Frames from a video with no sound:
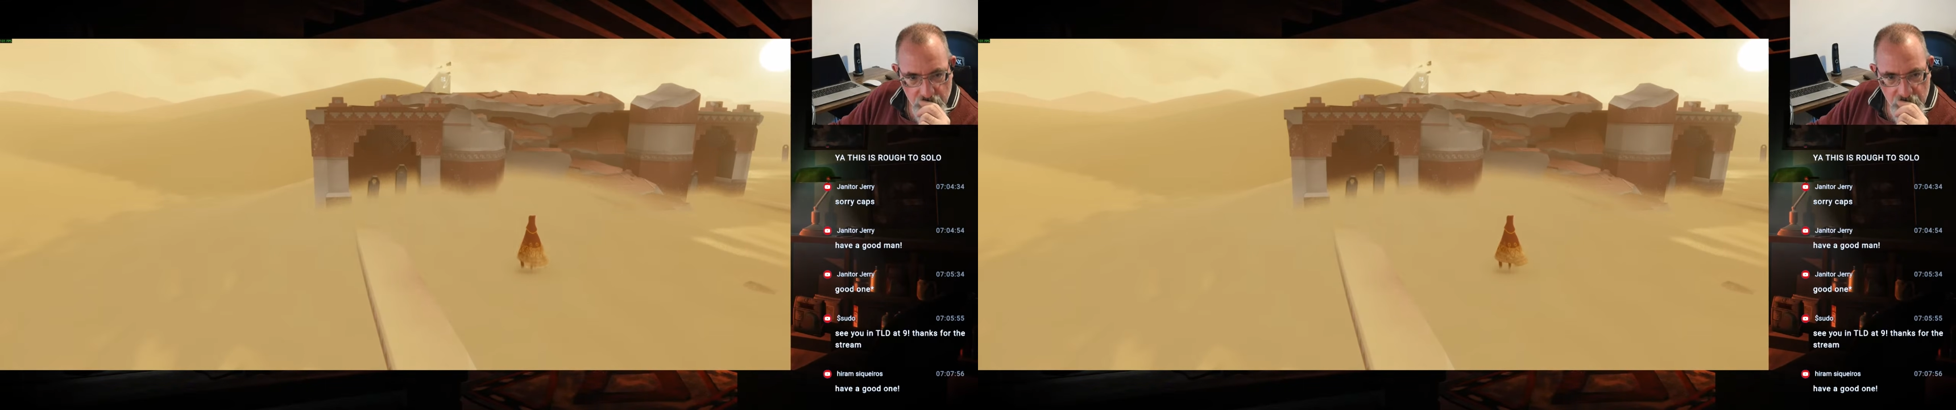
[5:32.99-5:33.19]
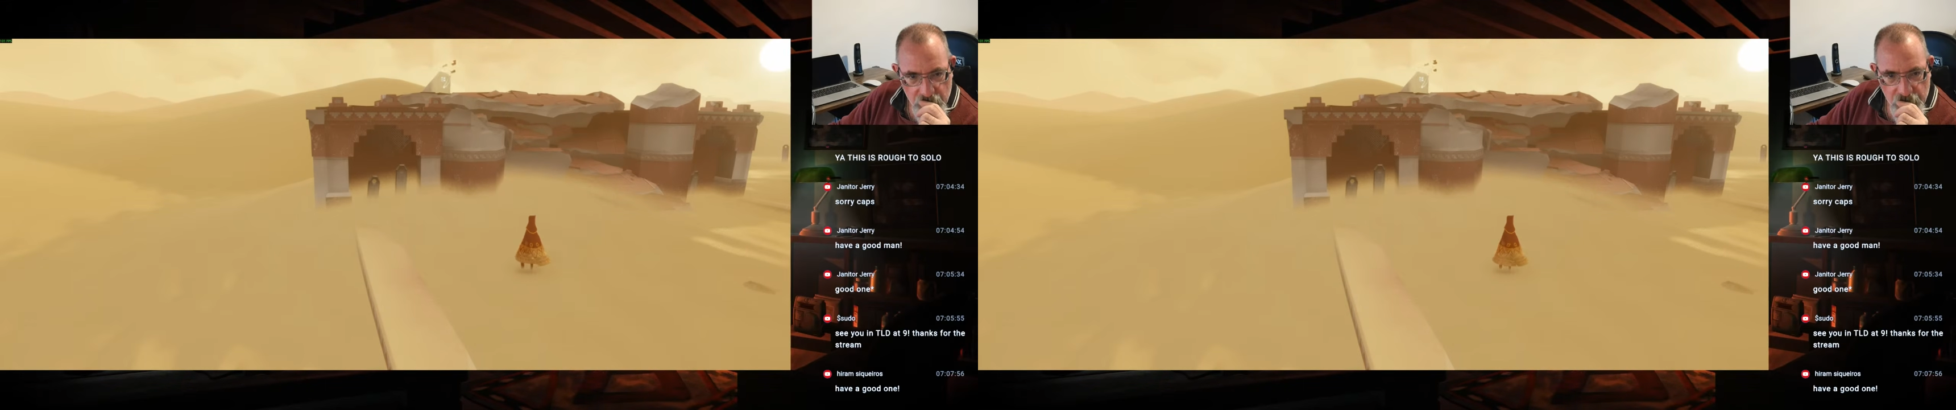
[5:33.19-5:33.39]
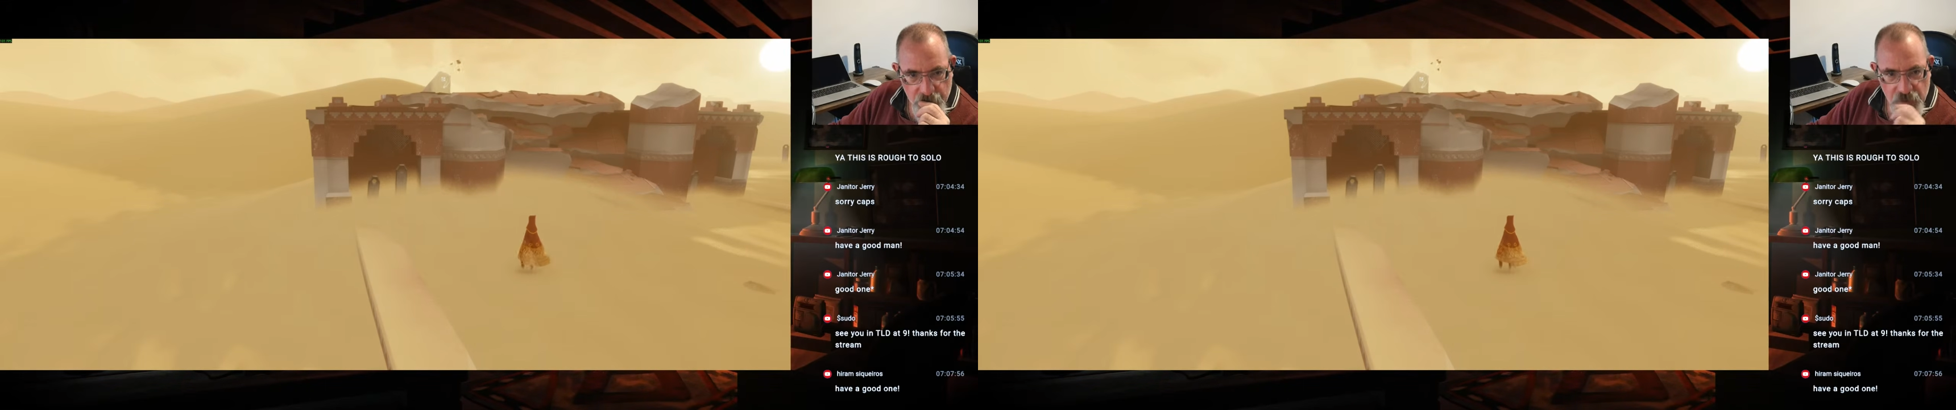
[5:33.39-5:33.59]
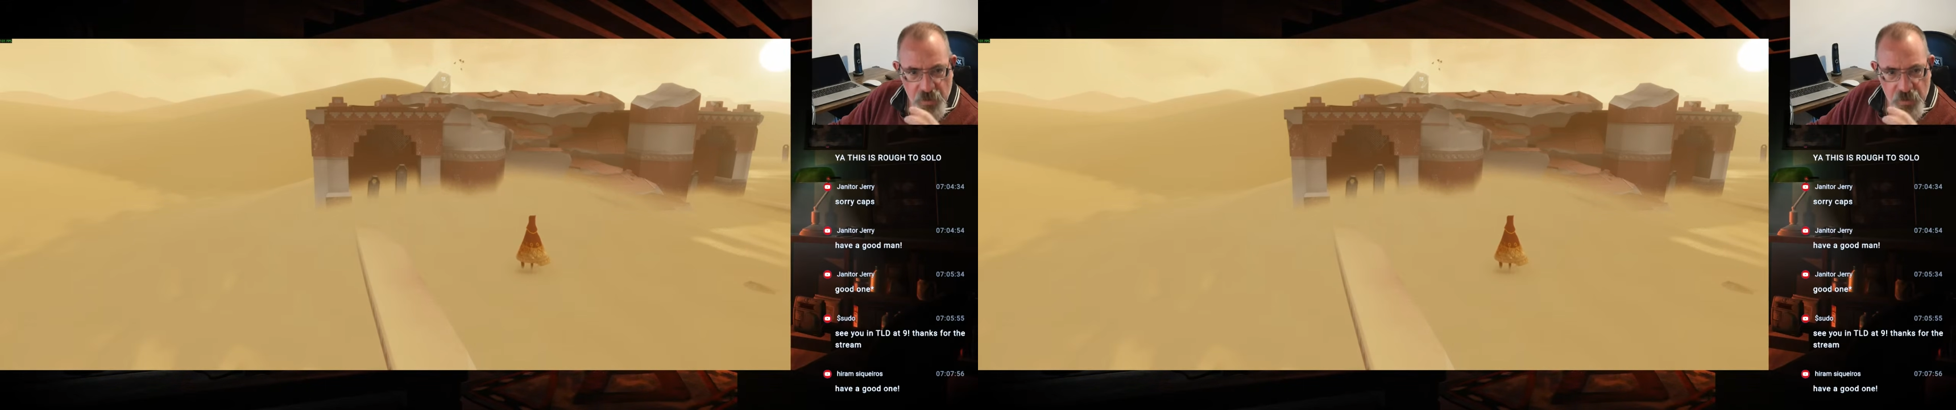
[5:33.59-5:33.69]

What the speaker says: did I notice?